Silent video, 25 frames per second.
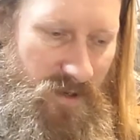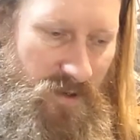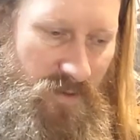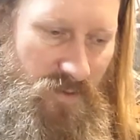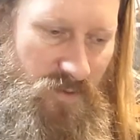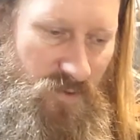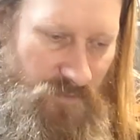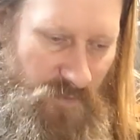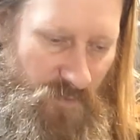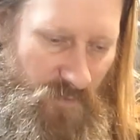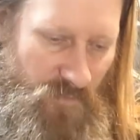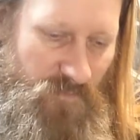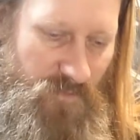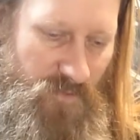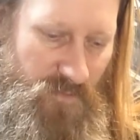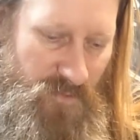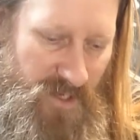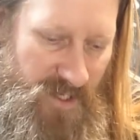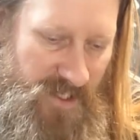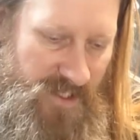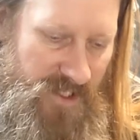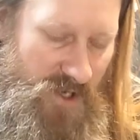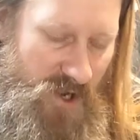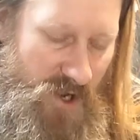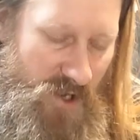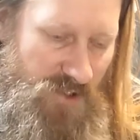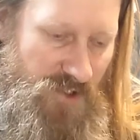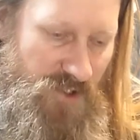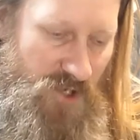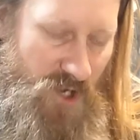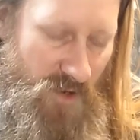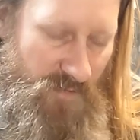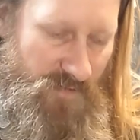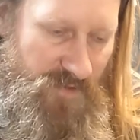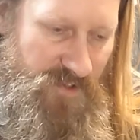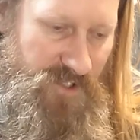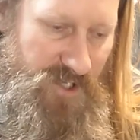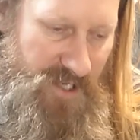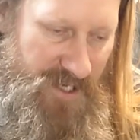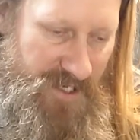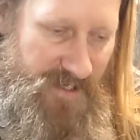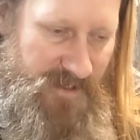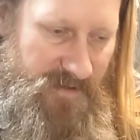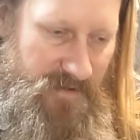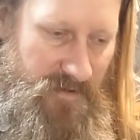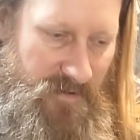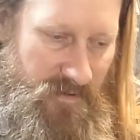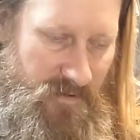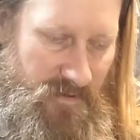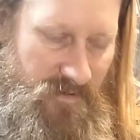from the guitars that I've
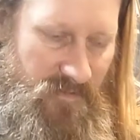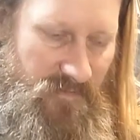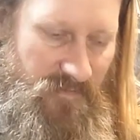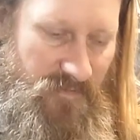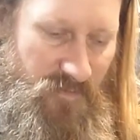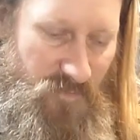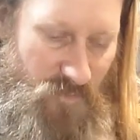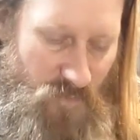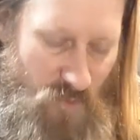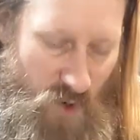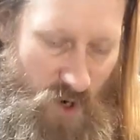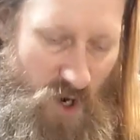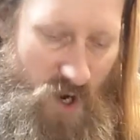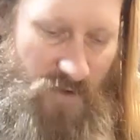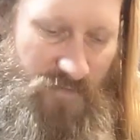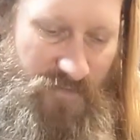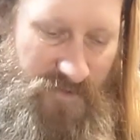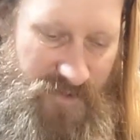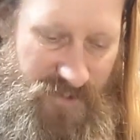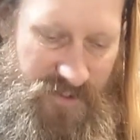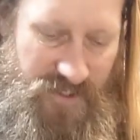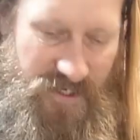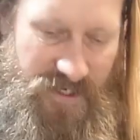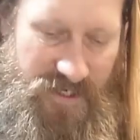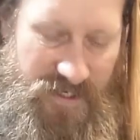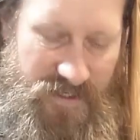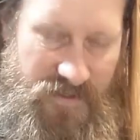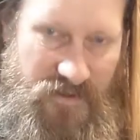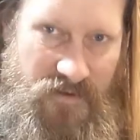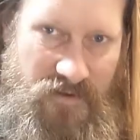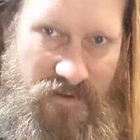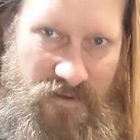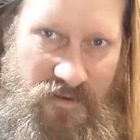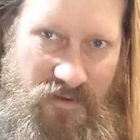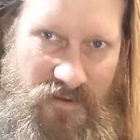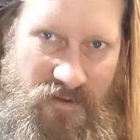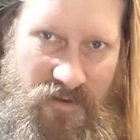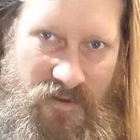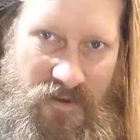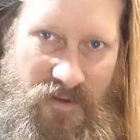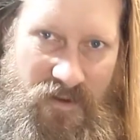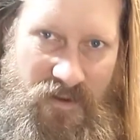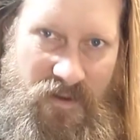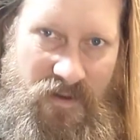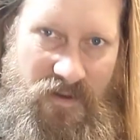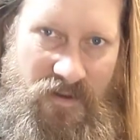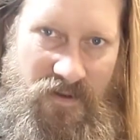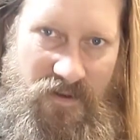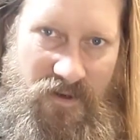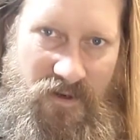seen, from what I've seen,
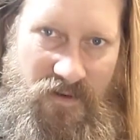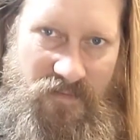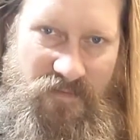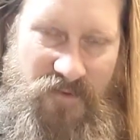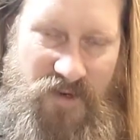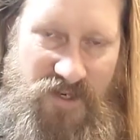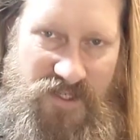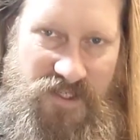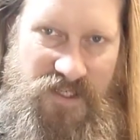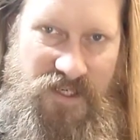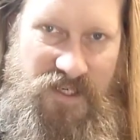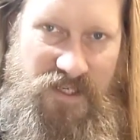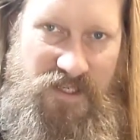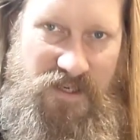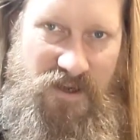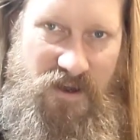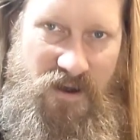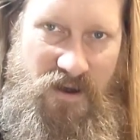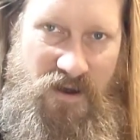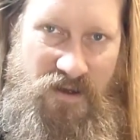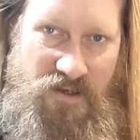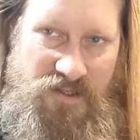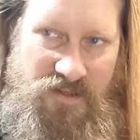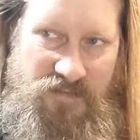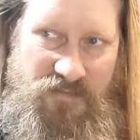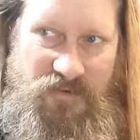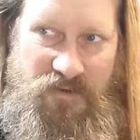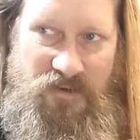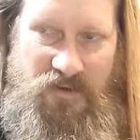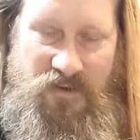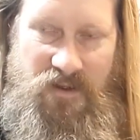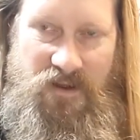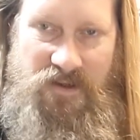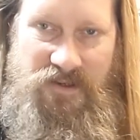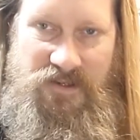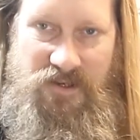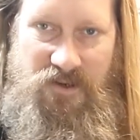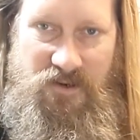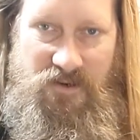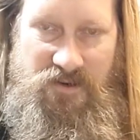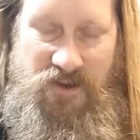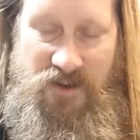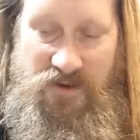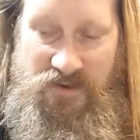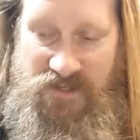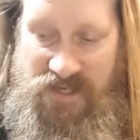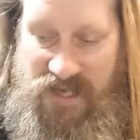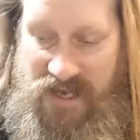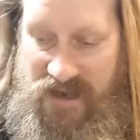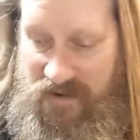you know, fixing guitars for the last God
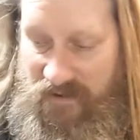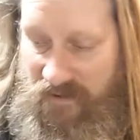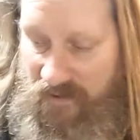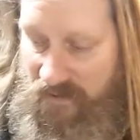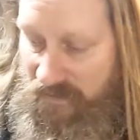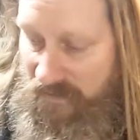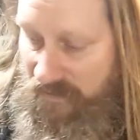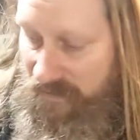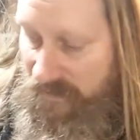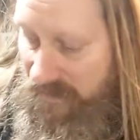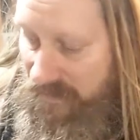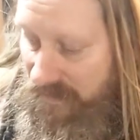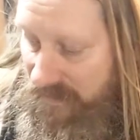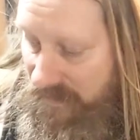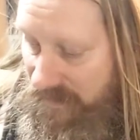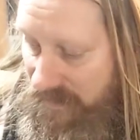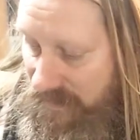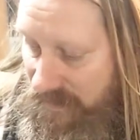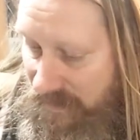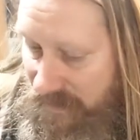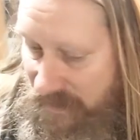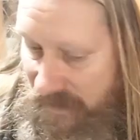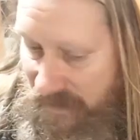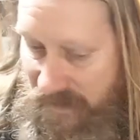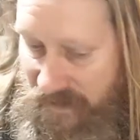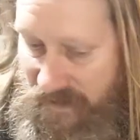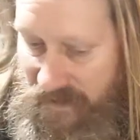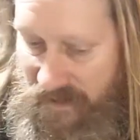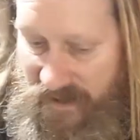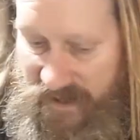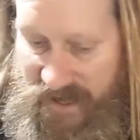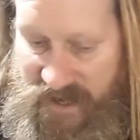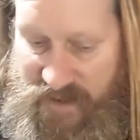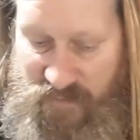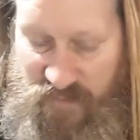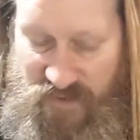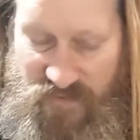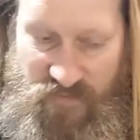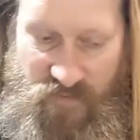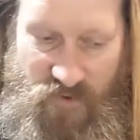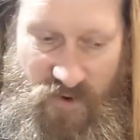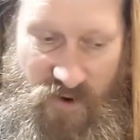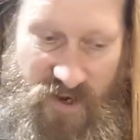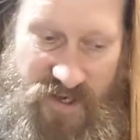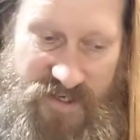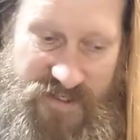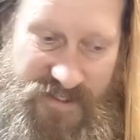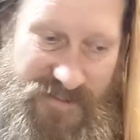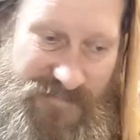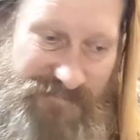knows how long, and
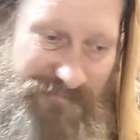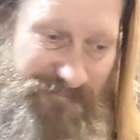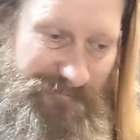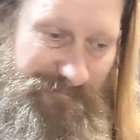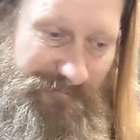amplifiers.